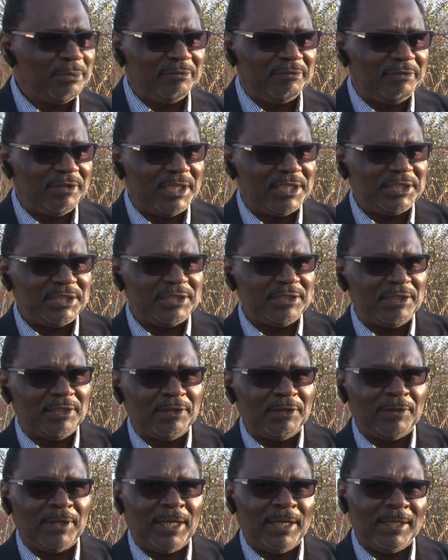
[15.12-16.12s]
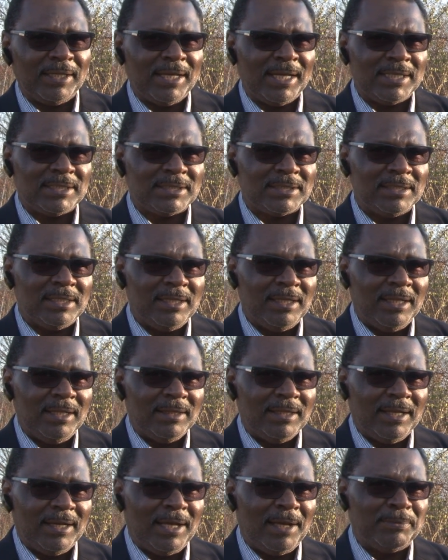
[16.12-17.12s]
profession, you know, and I guess
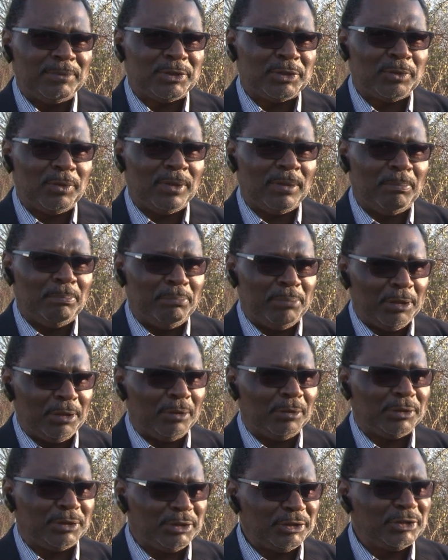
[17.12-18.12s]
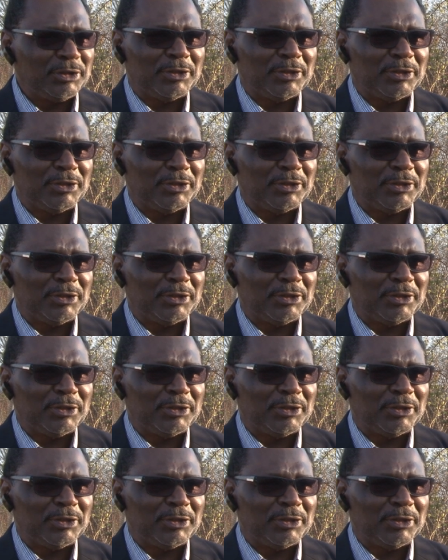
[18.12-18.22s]
that I'm sort of built to